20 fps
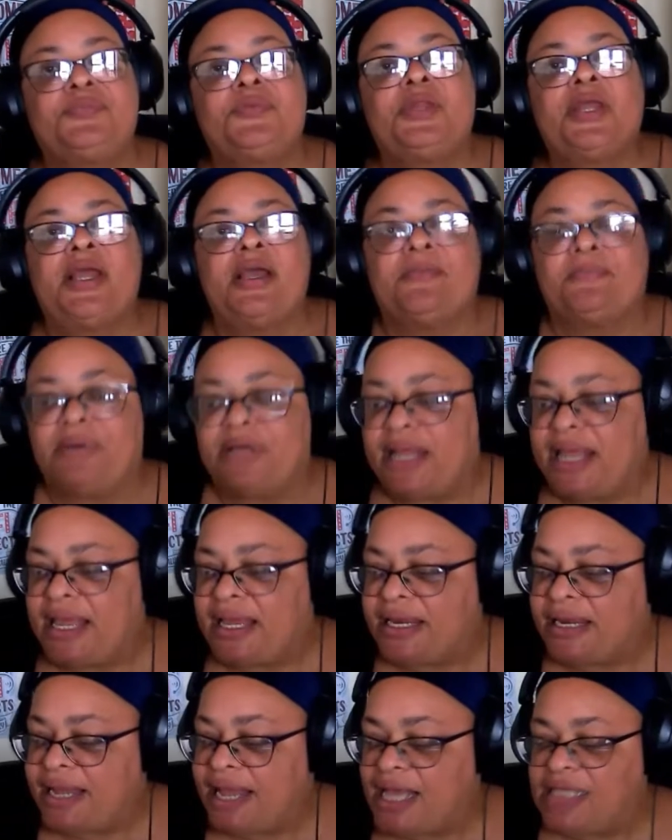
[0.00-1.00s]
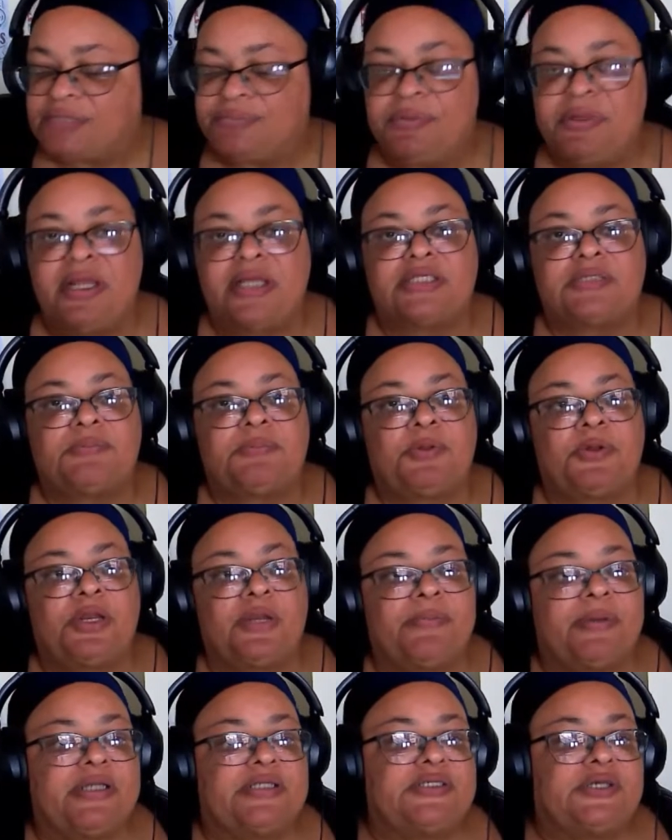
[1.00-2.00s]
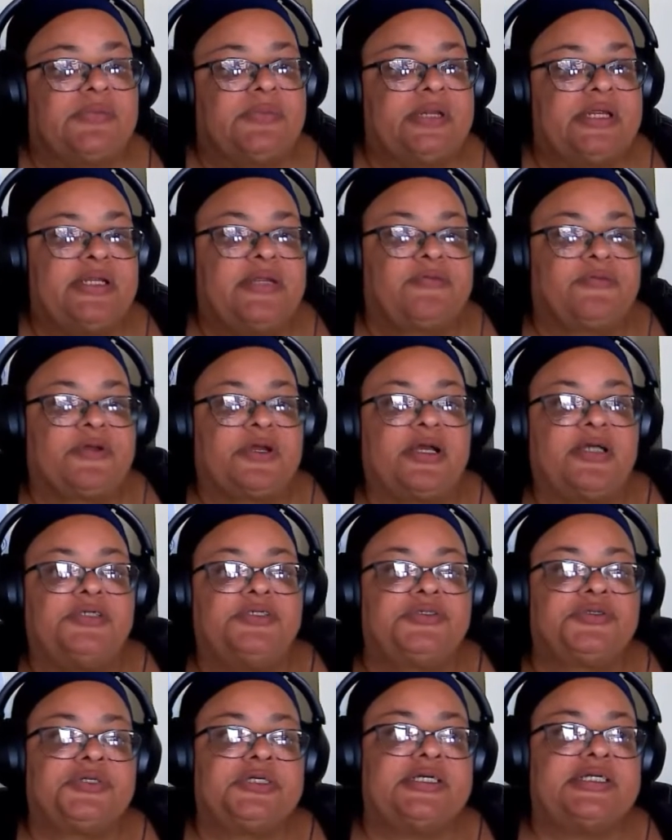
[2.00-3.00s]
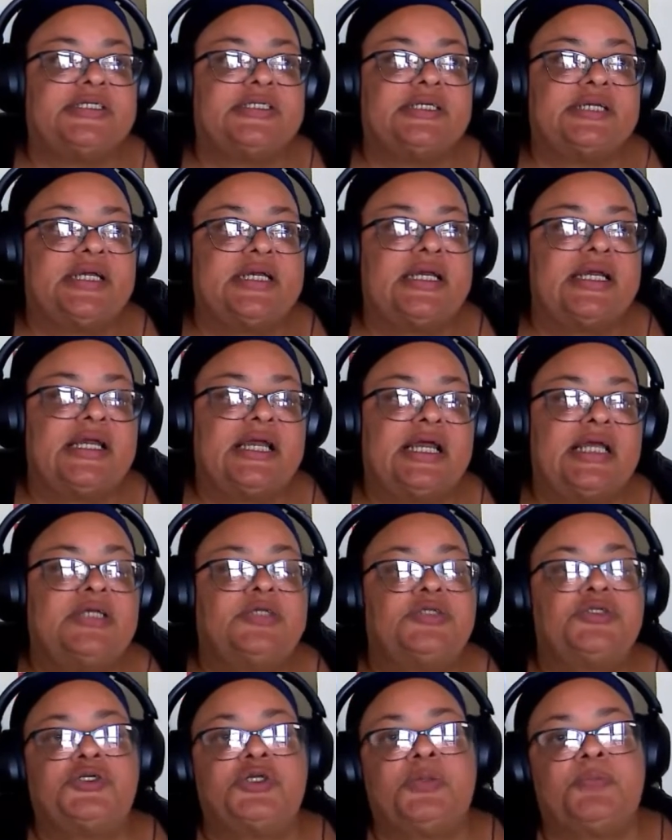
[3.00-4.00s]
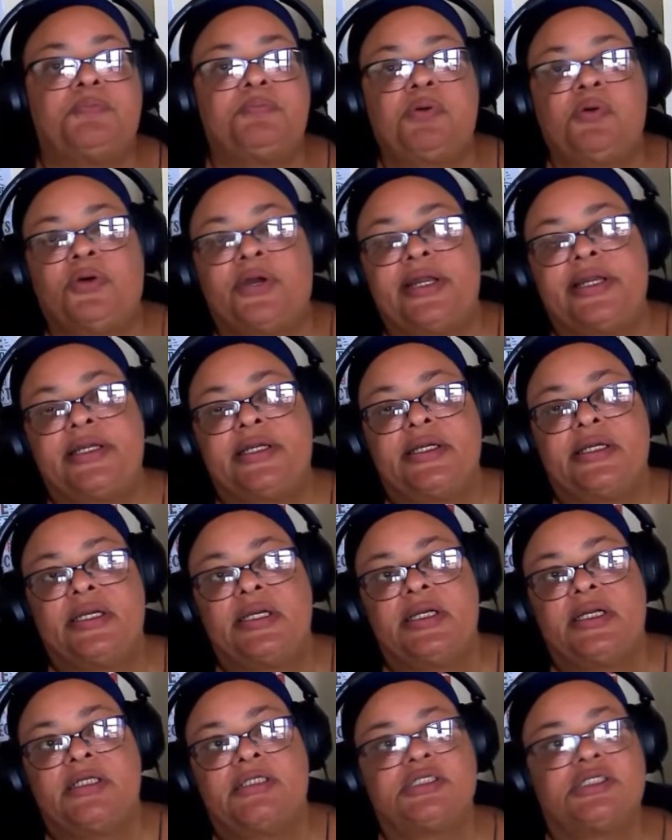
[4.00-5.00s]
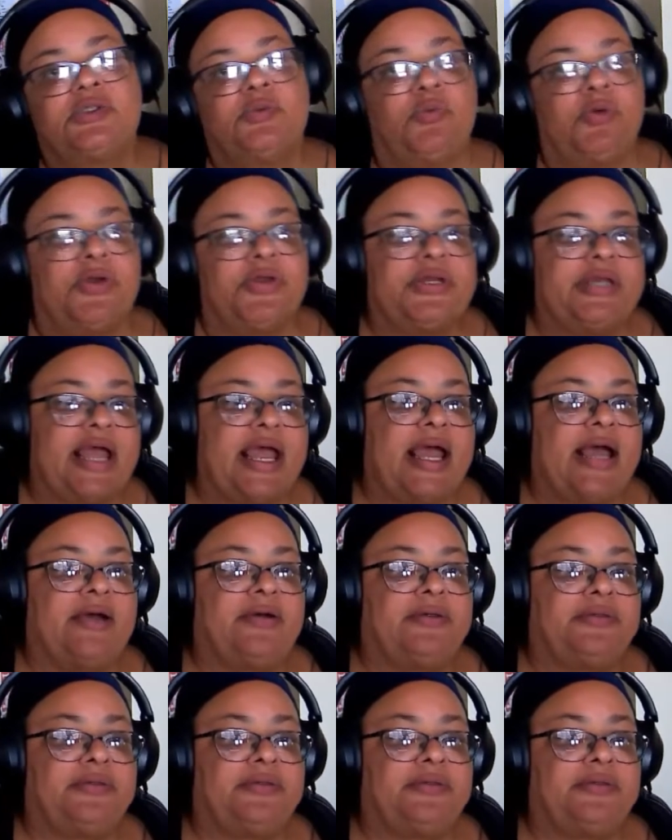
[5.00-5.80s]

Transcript: But Haiti has been exploited by so many different countries to the point to where now